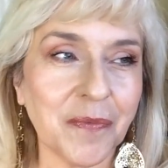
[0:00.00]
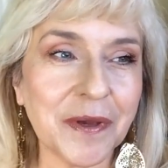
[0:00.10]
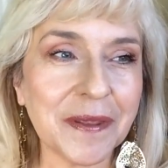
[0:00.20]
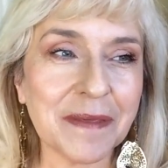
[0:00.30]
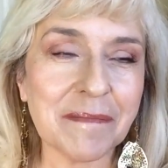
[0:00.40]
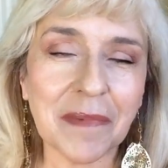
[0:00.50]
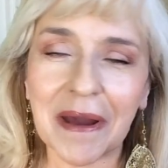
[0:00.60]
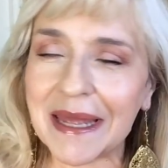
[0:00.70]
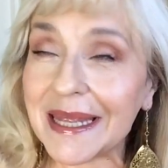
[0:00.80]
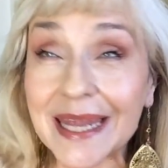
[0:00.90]
with
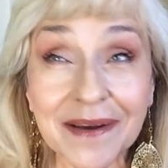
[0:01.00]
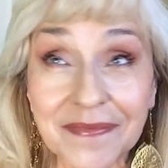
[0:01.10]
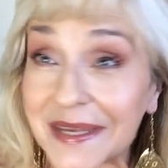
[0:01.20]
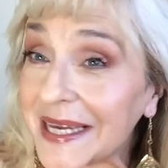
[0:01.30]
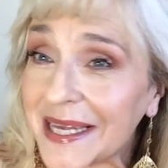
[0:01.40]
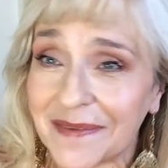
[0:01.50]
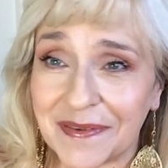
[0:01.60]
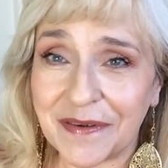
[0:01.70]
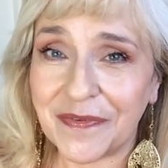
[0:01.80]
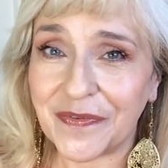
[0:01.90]
my lovely,
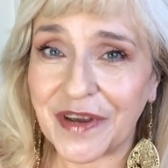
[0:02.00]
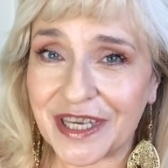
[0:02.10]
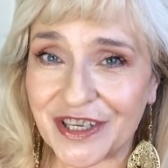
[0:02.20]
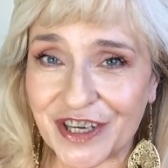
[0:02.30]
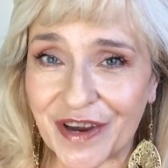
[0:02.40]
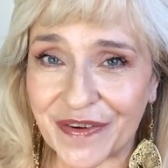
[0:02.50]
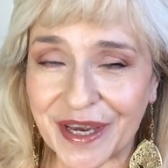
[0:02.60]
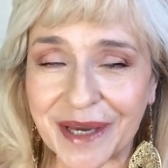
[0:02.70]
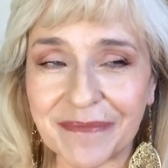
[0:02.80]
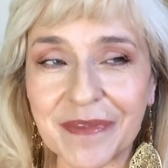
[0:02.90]
lovely friend
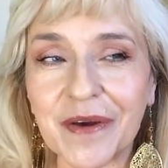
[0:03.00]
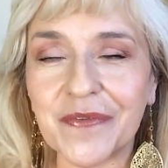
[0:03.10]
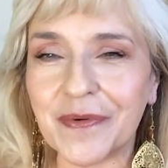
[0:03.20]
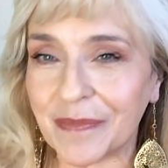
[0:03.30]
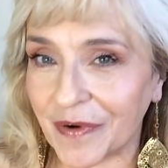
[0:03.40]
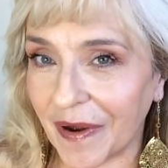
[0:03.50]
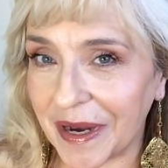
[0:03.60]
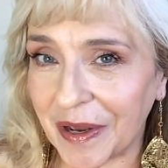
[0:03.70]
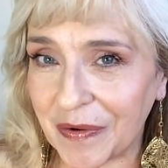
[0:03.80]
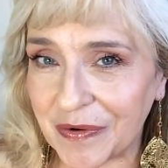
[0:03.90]
Geri from
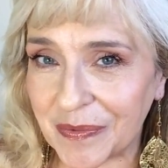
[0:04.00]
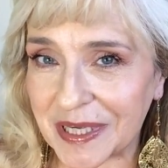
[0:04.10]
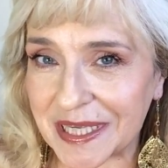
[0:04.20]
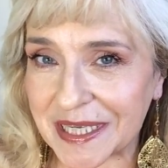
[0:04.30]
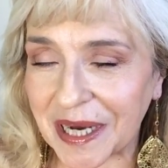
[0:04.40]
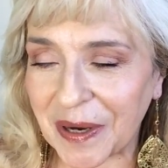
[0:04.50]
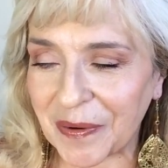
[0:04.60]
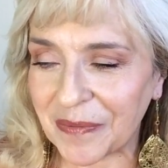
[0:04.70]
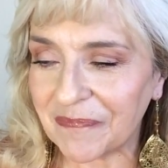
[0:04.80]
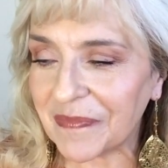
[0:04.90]
Growing Older with
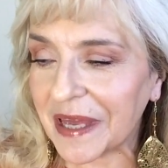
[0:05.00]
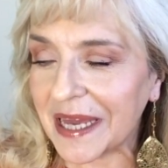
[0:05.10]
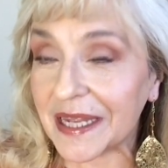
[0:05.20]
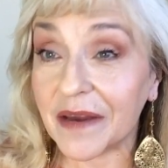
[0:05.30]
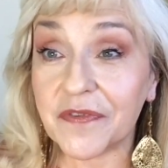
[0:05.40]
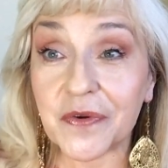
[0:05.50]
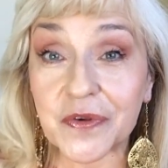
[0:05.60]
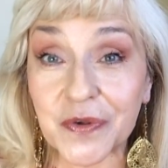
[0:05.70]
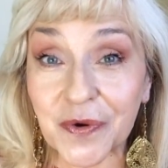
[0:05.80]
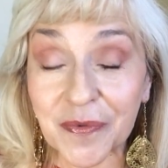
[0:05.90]
Style. Now if you
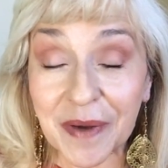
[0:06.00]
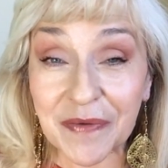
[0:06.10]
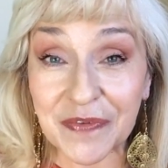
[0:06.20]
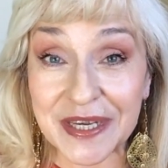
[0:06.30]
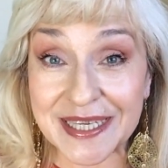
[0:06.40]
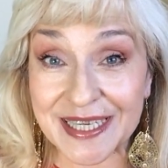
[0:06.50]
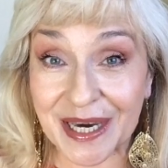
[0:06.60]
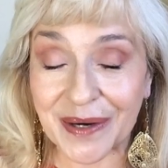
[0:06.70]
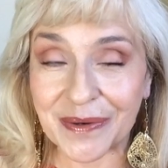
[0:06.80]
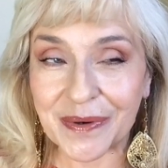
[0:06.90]
saw my
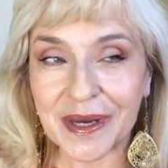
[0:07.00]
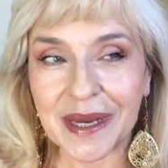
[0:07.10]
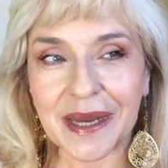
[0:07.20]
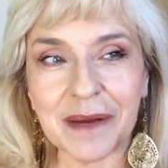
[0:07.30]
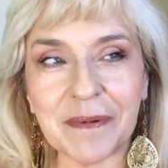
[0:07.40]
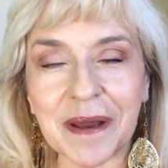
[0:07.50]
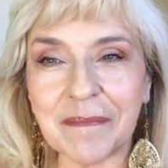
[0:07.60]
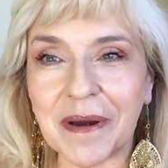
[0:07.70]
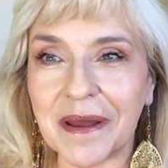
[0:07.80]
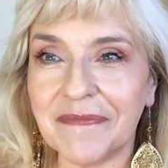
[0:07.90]
video
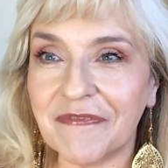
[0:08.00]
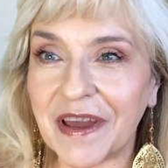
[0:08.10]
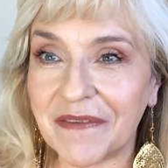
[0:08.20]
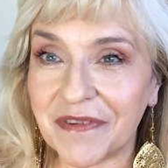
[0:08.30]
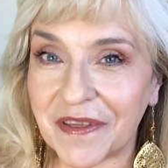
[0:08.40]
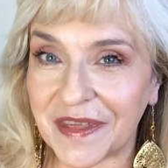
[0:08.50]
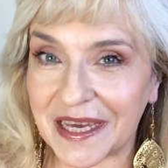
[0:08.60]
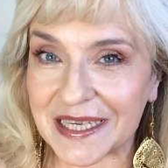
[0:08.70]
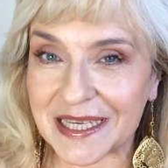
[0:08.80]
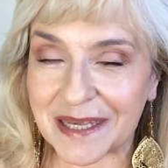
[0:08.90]
about my favourite
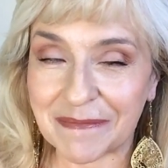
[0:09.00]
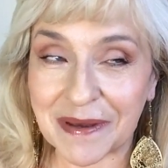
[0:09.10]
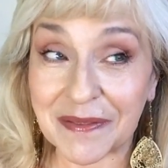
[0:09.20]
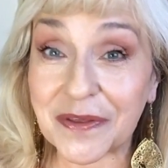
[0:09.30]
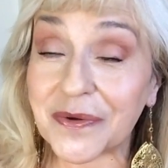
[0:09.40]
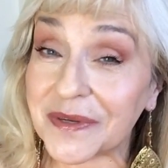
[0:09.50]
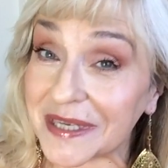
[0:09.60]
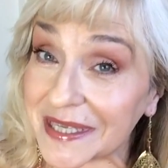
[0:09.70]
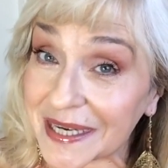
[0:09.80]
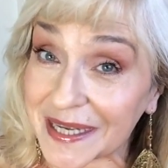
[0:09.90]
things of the month, you'd
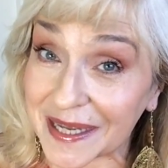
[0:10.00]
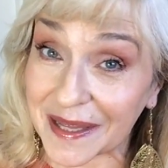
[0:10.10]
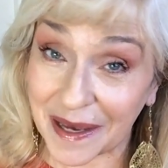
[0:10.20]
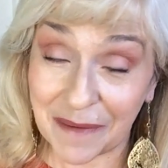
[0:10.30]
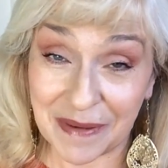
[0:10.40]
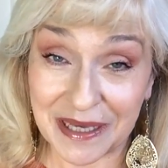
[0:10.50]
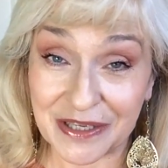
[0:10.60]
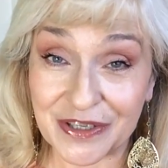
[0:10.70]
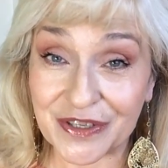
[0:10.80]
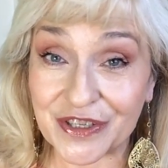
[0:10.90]
have seen that I
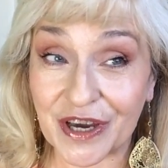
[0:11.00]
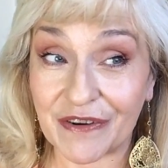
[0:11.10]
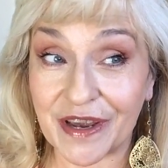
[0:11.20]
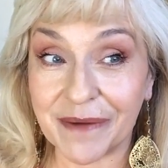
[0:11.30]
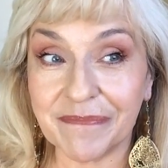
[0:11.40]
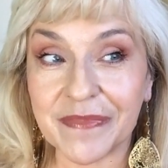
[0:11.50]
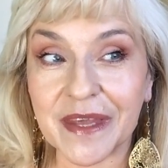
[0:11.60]
mentioned Geri.